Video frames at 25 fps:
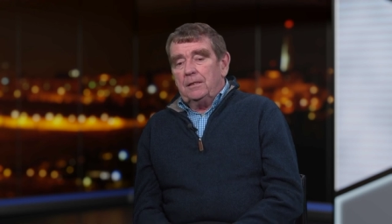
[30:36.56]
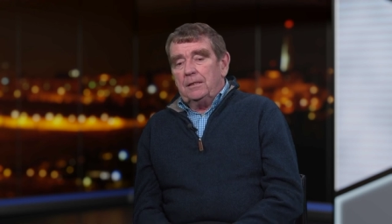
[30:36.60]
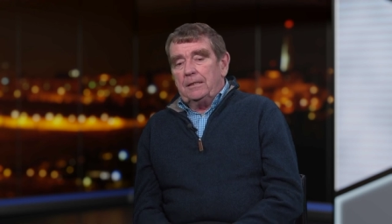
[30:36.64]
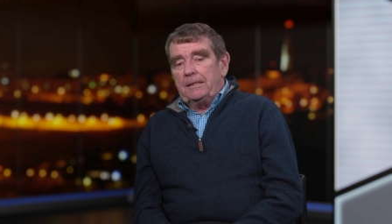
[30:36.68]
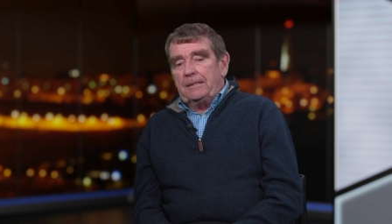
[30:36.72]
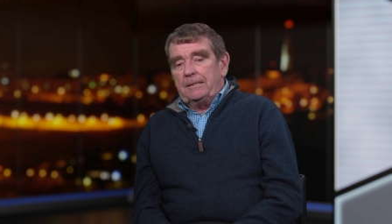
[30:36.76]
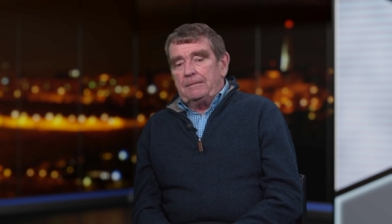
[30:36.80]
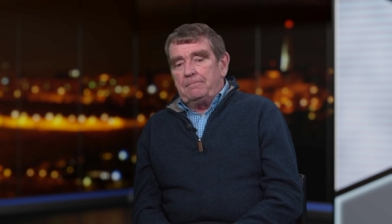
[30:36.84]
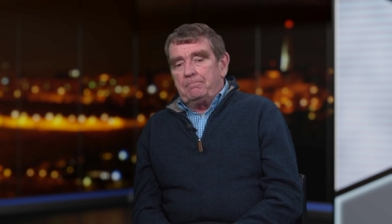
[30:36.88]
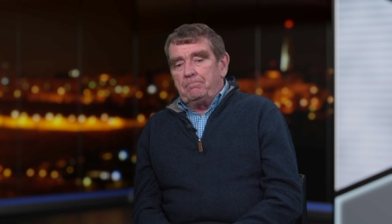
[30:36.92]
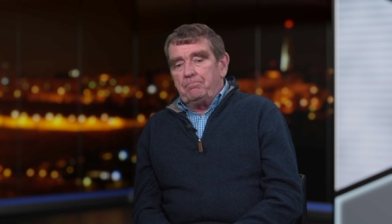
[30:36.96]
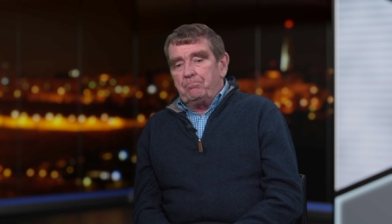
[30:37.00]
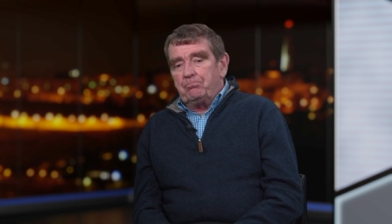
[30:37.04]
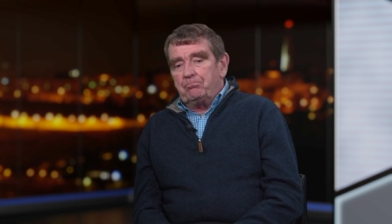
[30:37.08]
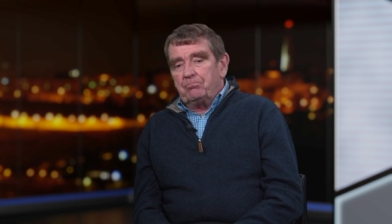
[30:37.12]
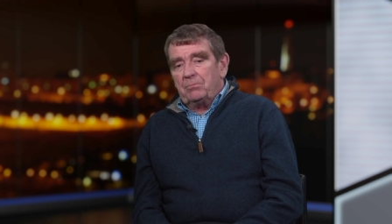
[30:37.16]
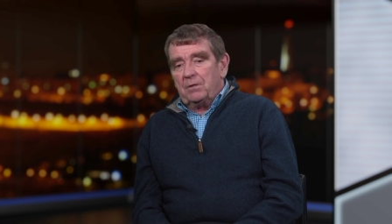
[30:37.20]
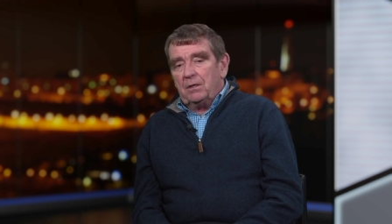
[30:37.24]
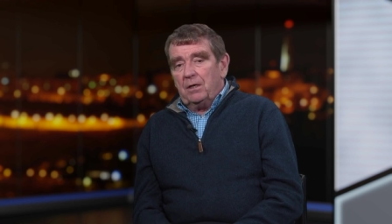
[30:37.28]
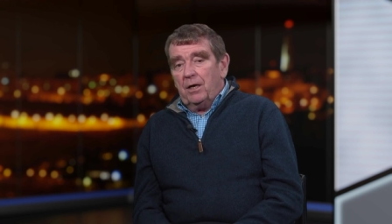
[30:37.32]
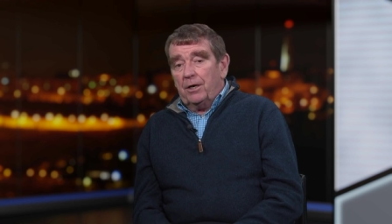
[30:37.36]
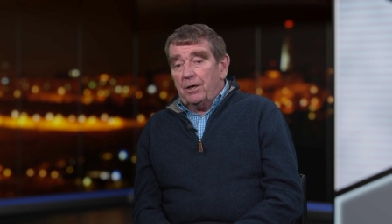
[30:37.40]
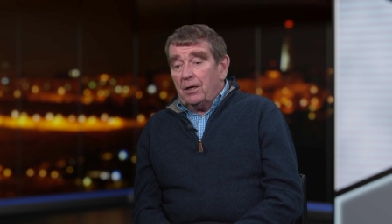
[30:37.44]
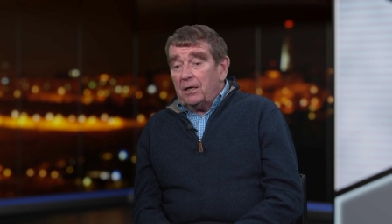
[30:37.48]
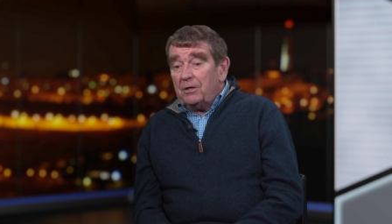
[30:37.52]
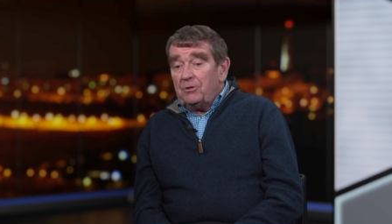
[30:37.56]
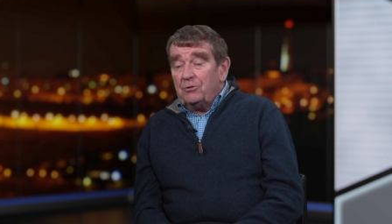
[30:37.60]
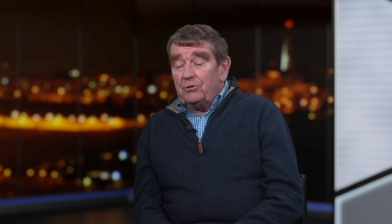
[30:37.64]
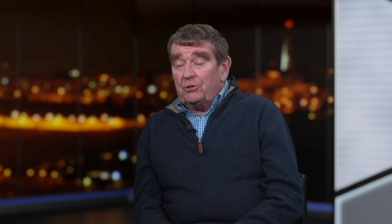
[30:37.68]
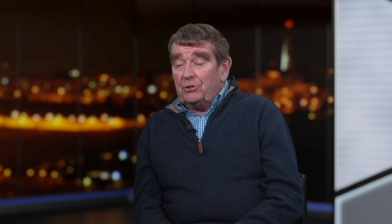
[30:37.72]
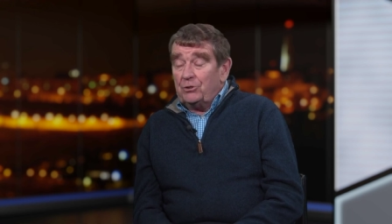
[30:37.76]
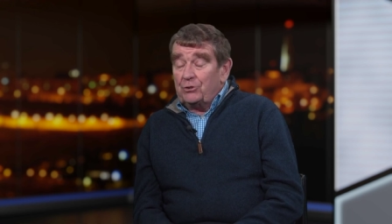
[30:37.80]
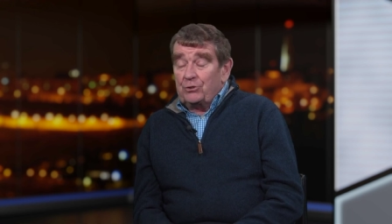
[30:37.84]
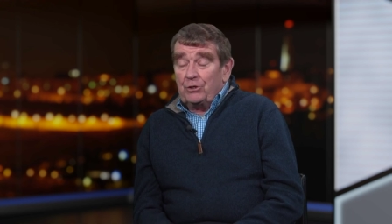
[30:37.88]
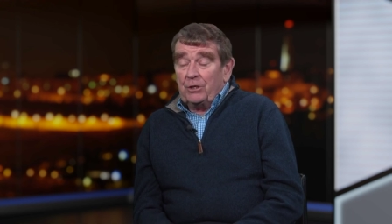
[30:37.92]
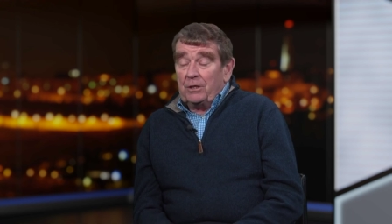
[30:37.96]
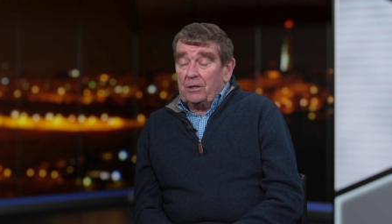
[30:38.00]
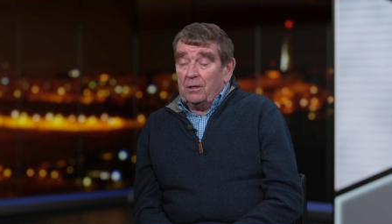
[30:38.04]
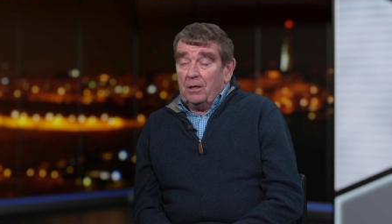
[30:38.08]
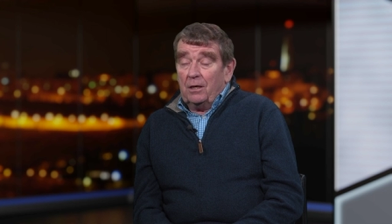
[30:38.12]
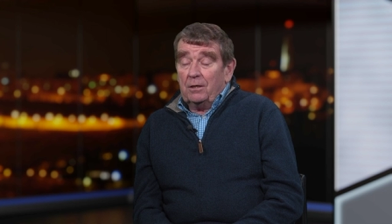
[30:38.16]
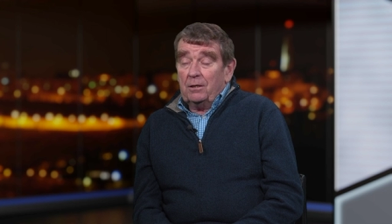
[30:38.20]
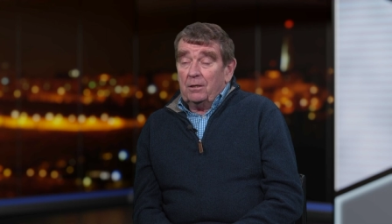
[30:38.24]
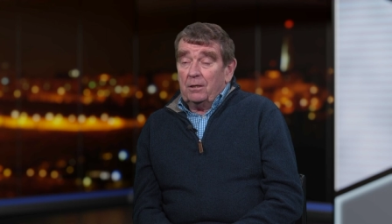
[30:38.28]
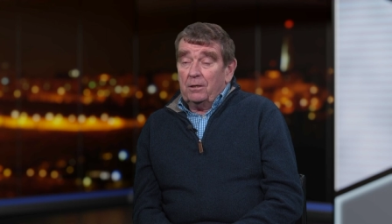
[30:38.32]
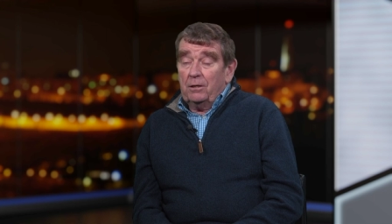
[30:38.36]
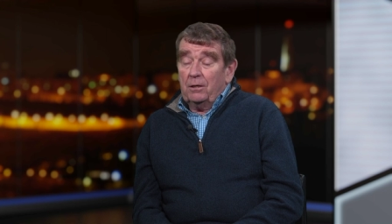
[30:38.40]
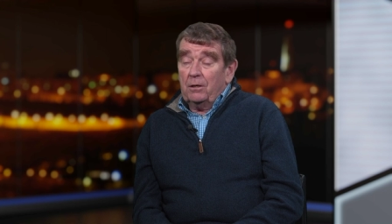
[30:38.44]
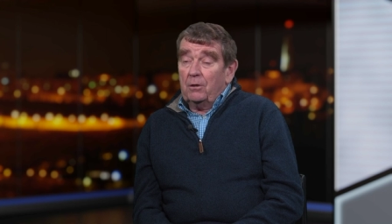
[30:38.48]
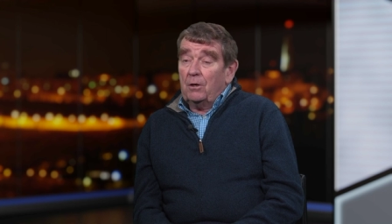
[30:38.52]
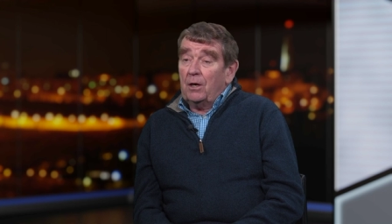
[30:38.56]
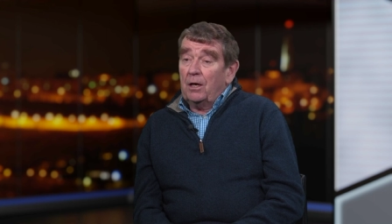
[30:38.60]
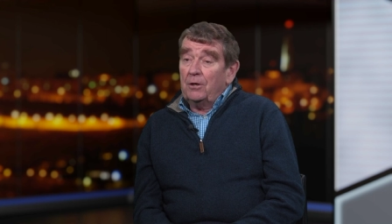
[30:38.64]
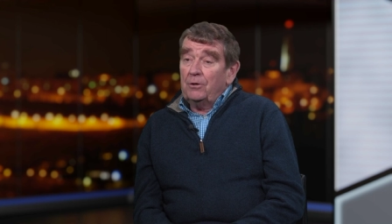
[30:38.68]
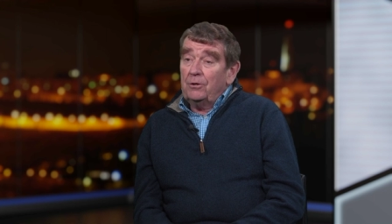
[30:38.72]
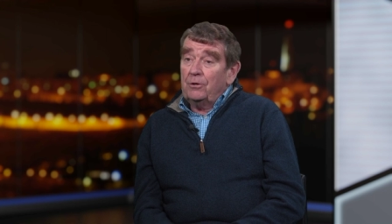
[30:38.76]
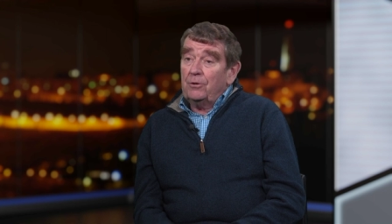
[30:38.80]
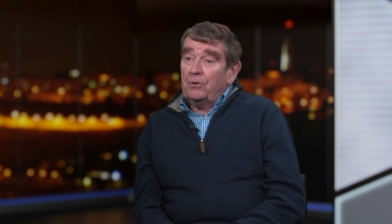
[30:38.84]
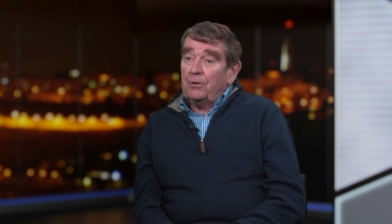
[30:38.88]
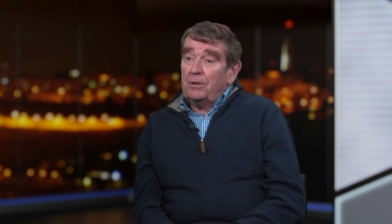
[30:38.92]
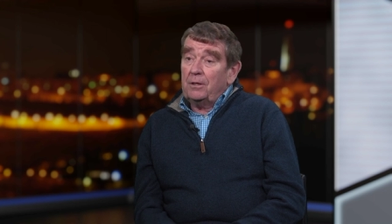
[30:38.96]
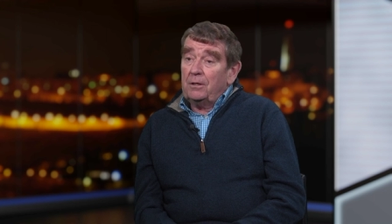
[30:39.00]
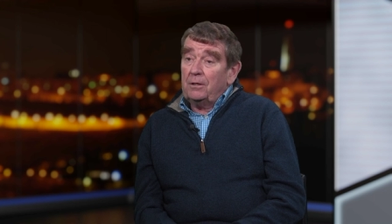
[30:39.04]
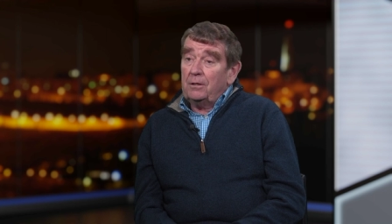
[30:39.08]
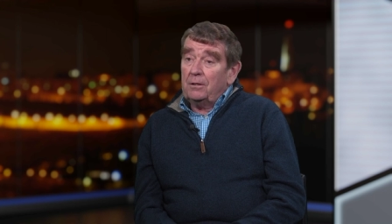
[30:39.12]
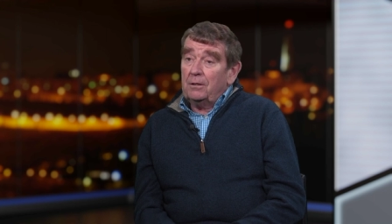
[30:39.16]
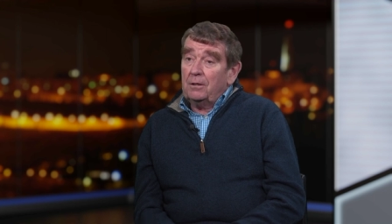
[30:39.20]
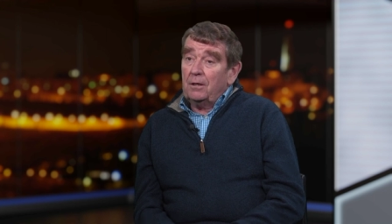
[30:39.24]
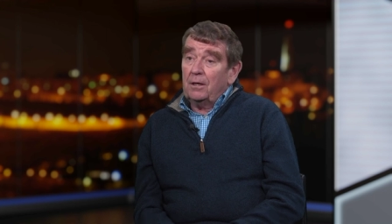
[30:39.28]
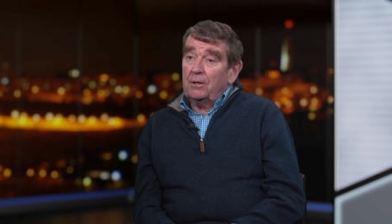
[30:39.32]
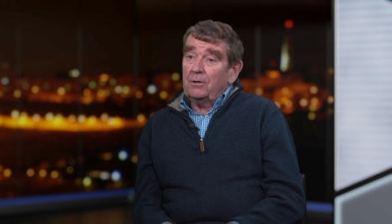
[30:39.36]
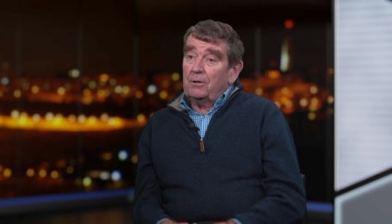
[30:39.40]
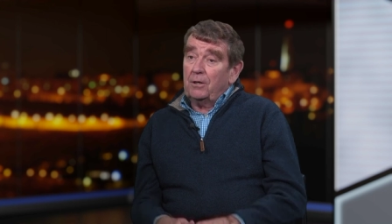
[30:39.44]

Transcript: Um, and I just think, you know, under the,